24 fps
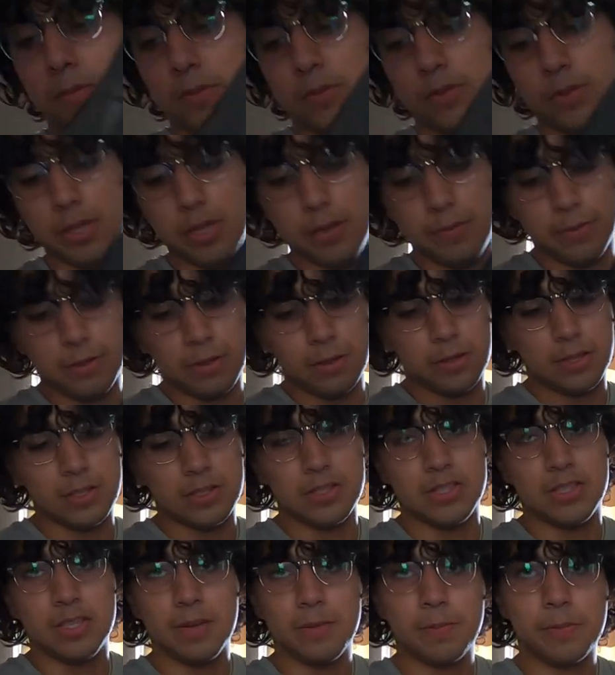So even though the
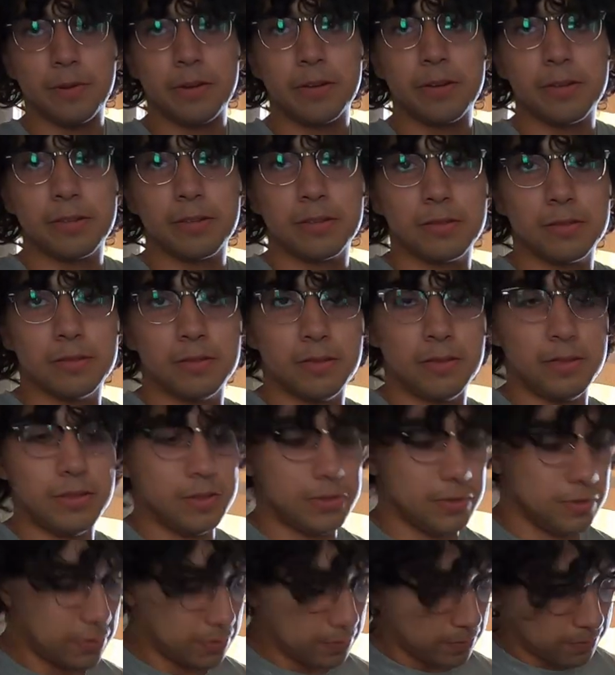zipper
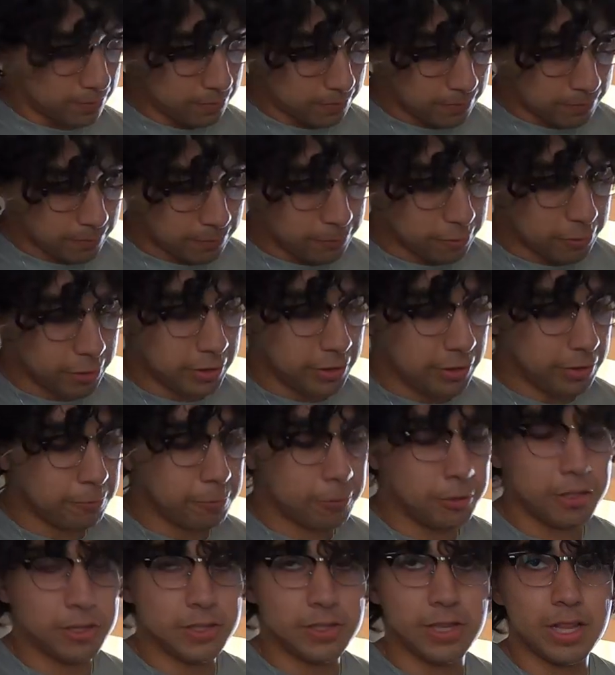is
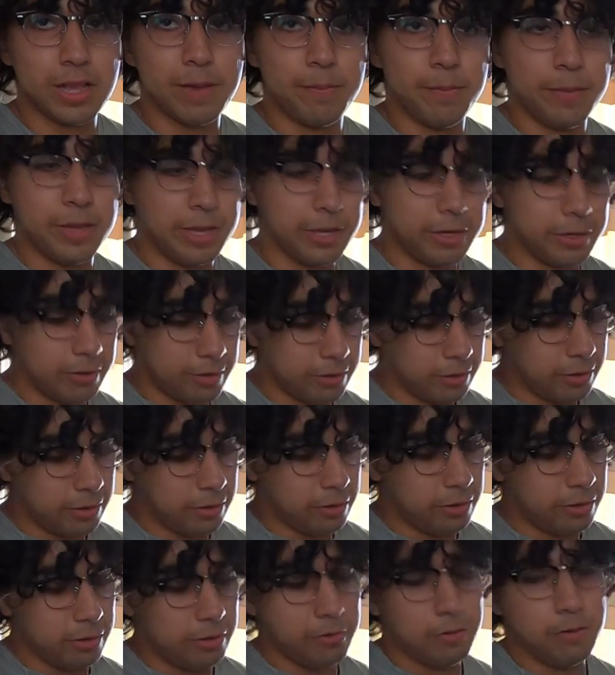really isn't that big,
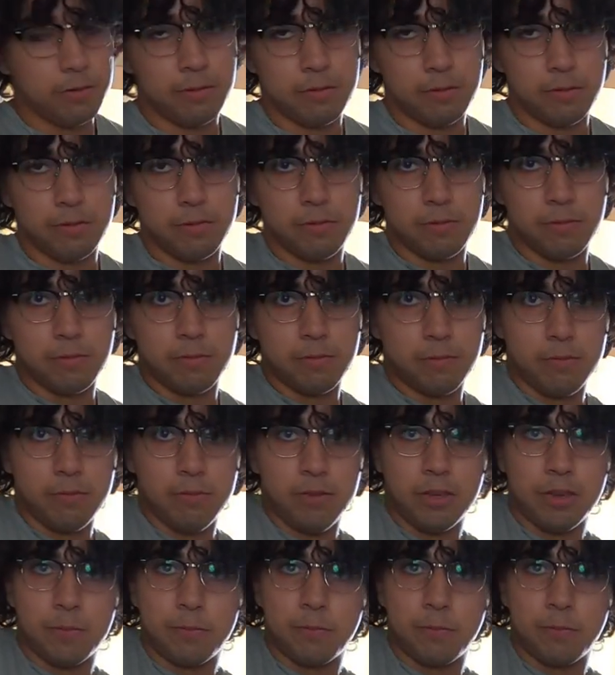you